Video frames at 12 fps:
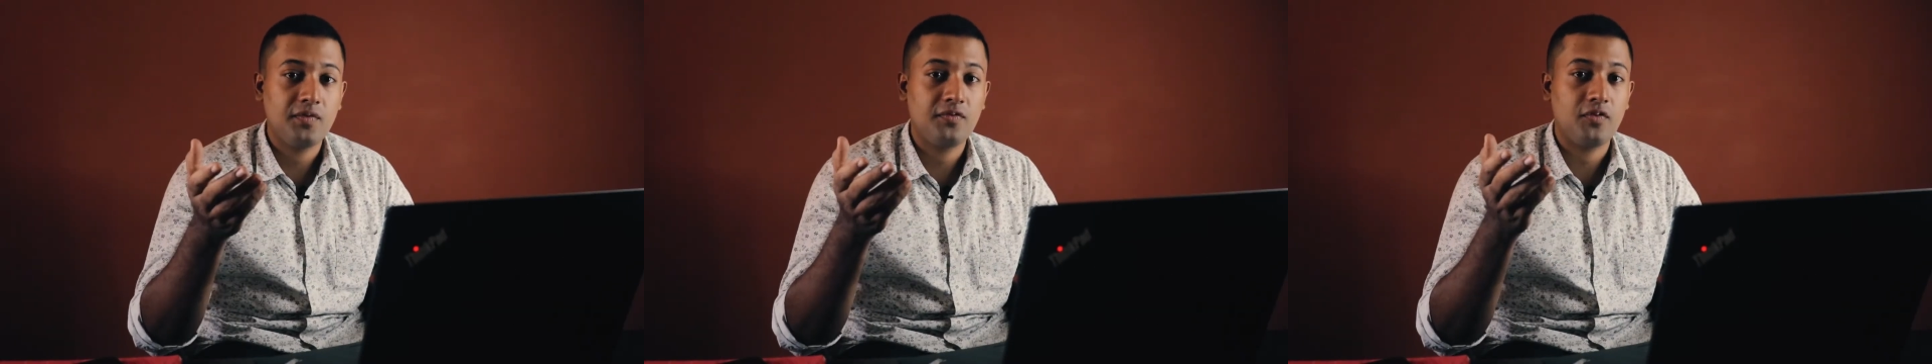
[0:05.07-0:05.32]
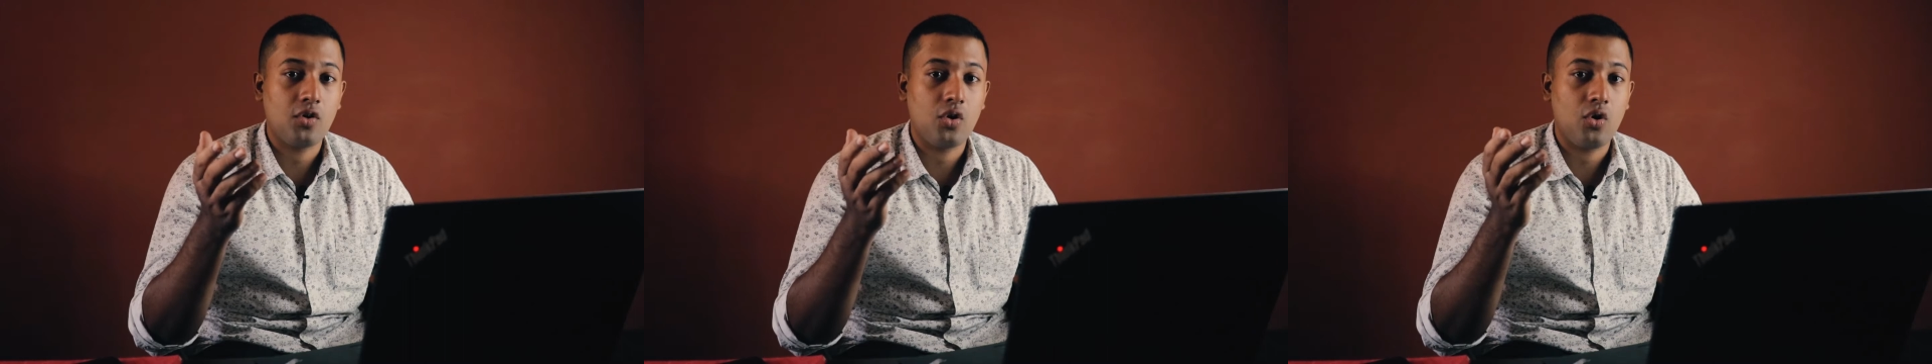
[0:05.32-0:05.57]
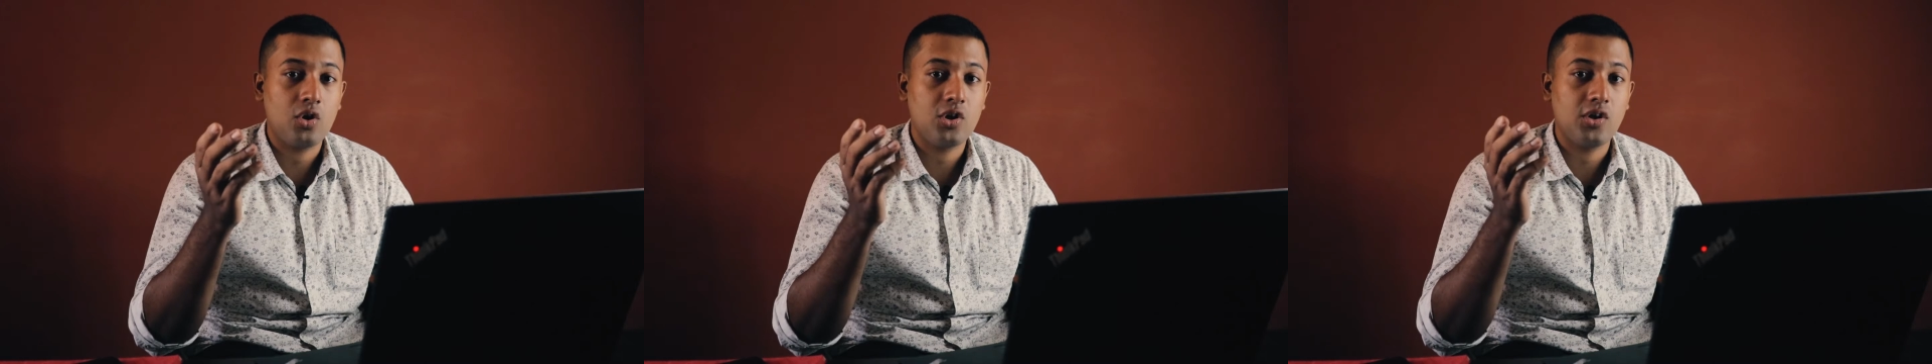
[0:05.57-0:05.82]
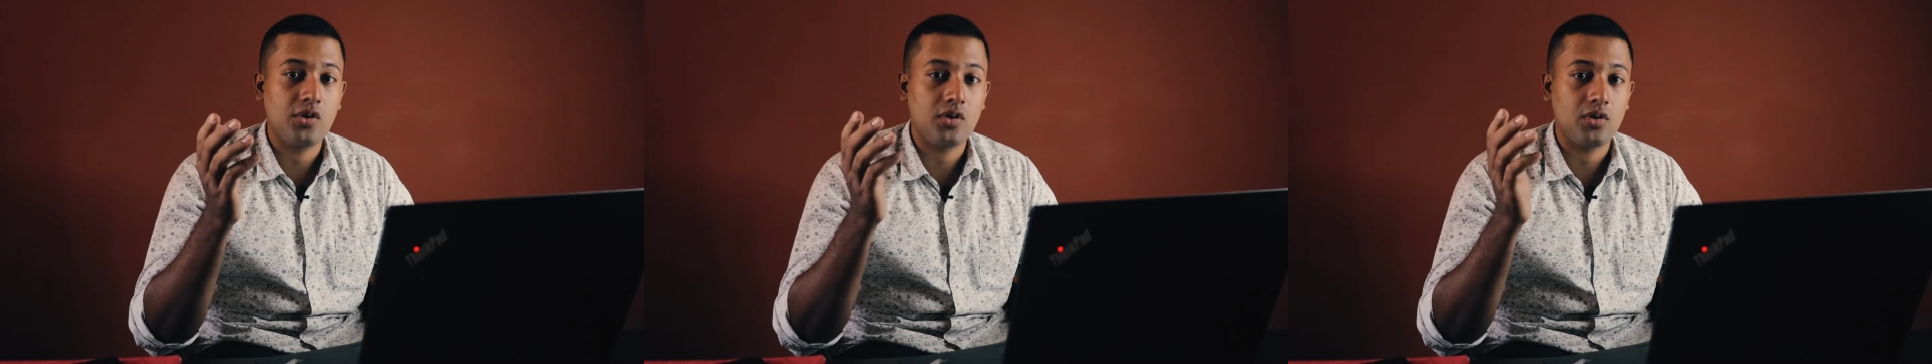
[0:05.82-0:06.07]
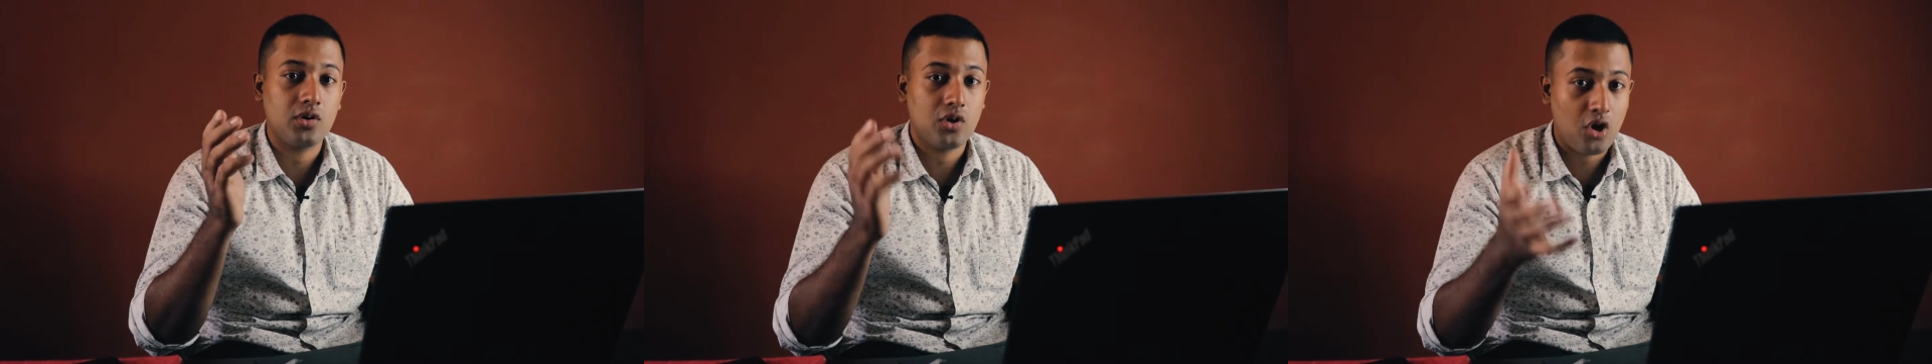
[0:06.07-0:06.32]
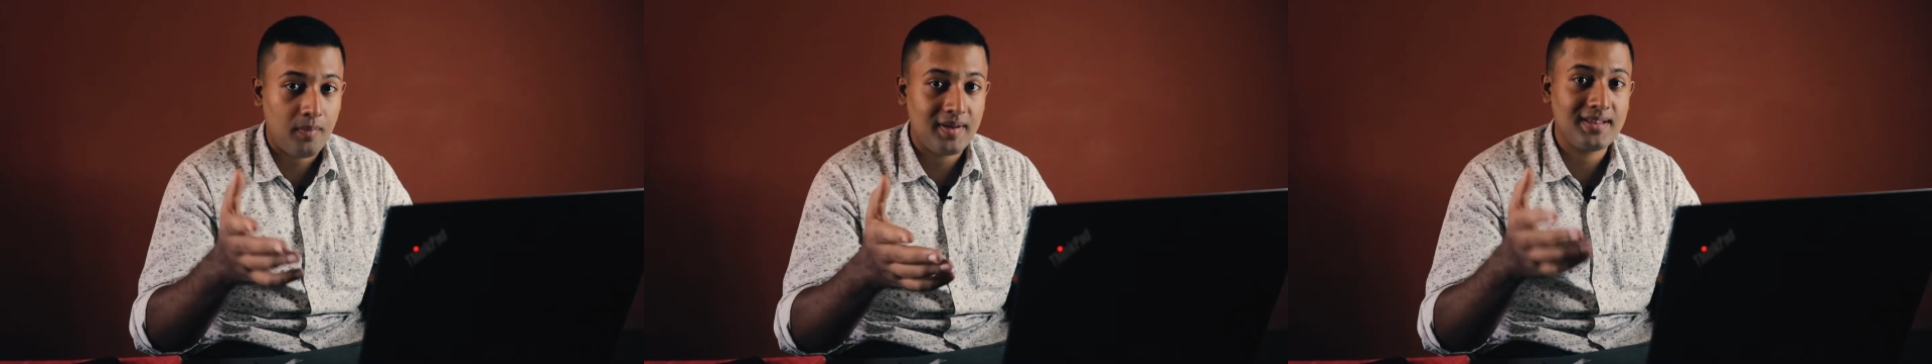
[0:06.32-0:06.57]
for all your
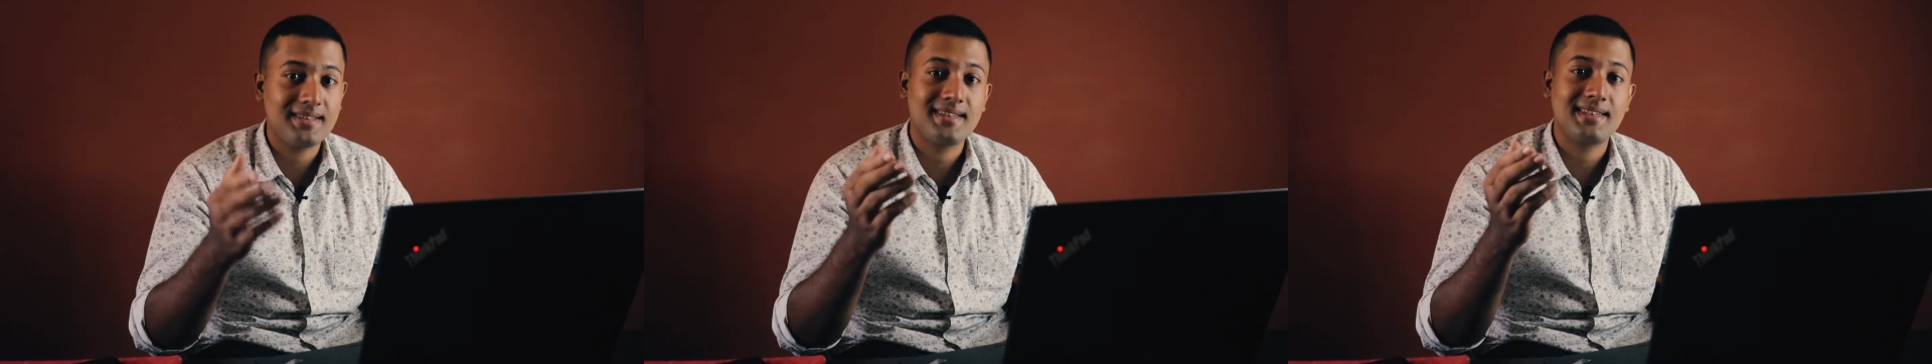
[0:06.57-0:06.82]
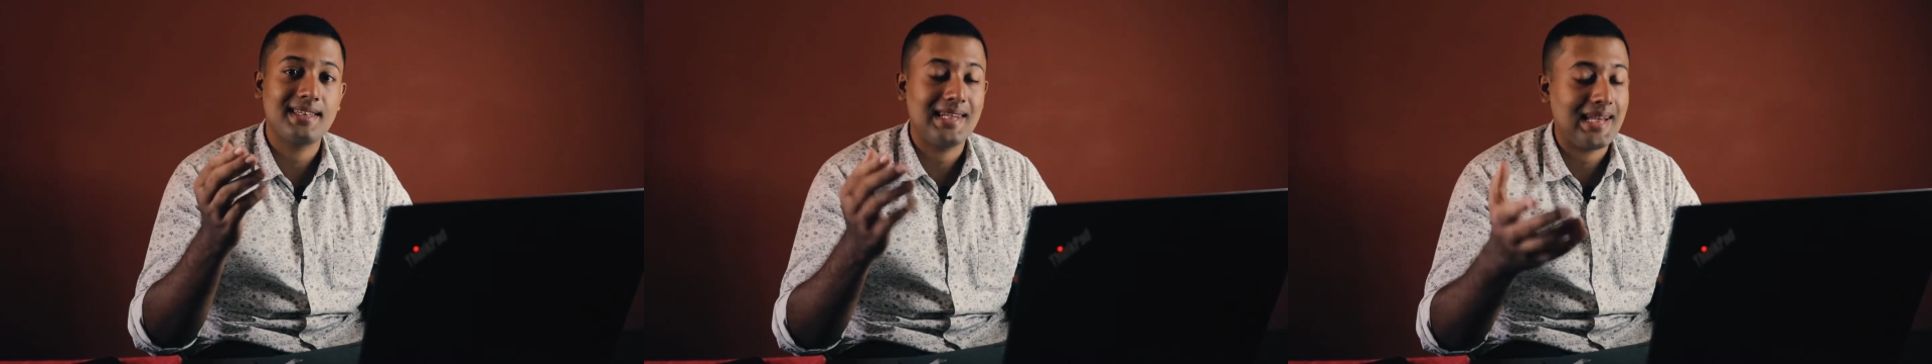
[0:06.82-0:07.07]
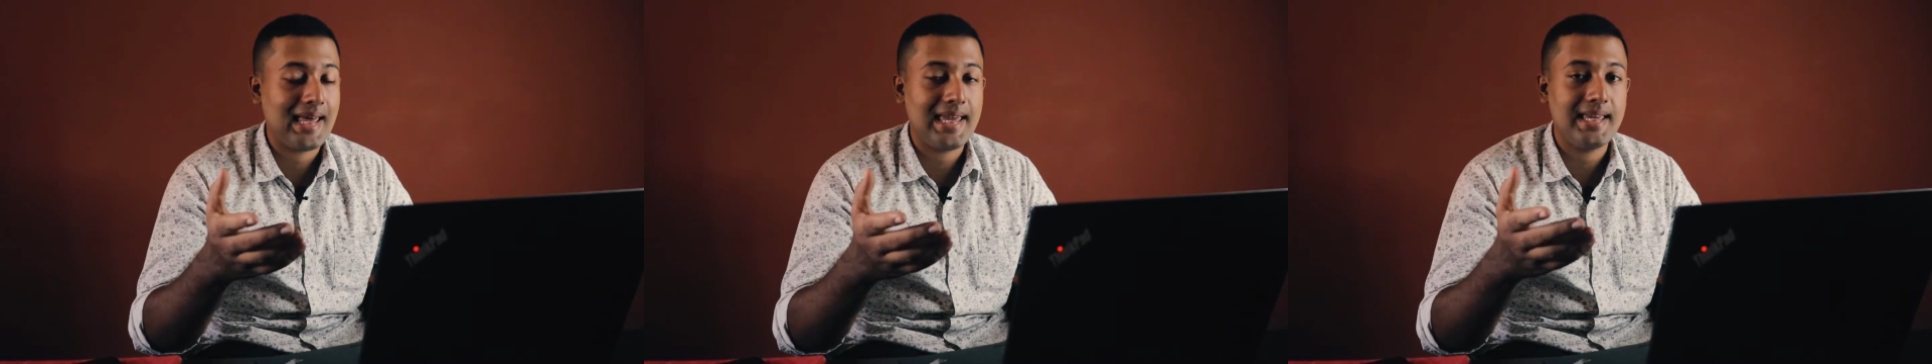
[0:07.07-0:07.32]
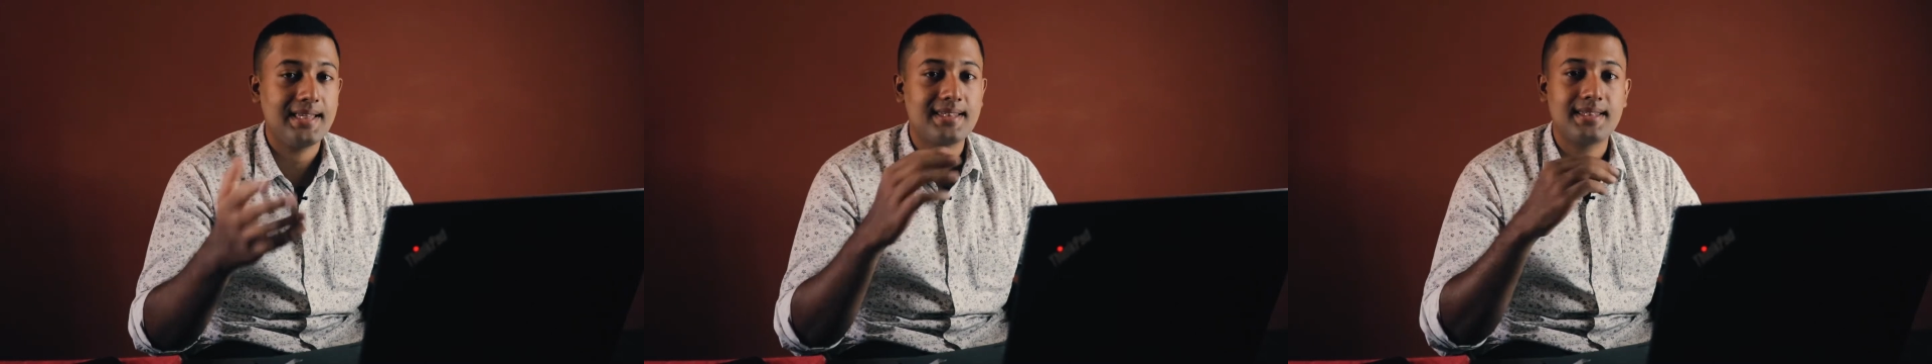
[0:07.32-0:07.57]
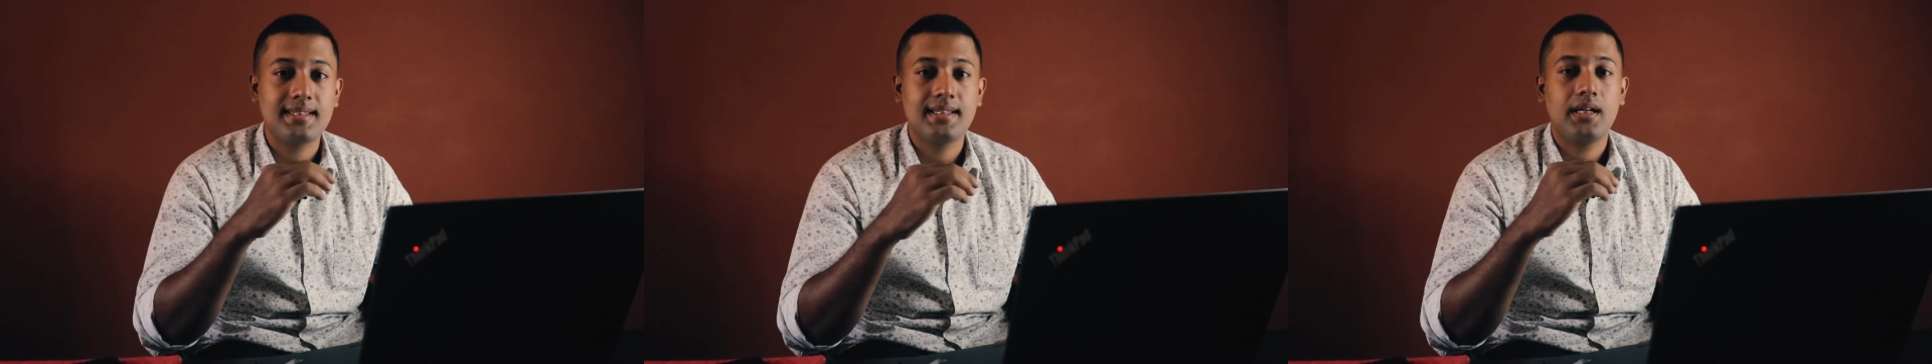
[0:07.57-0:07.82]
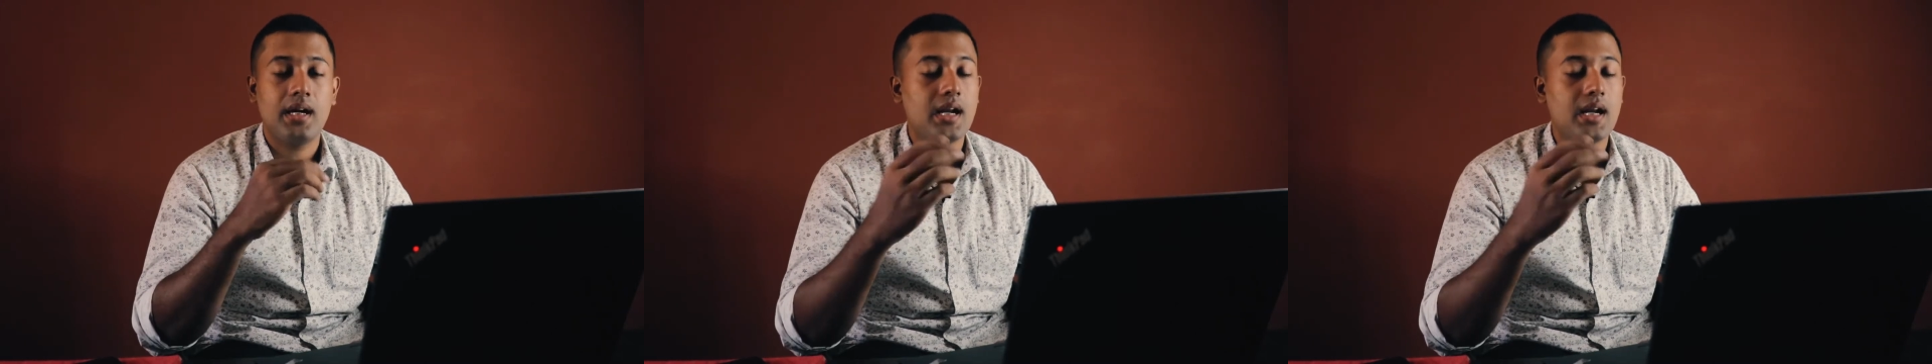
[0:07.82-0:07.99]
comments, likes,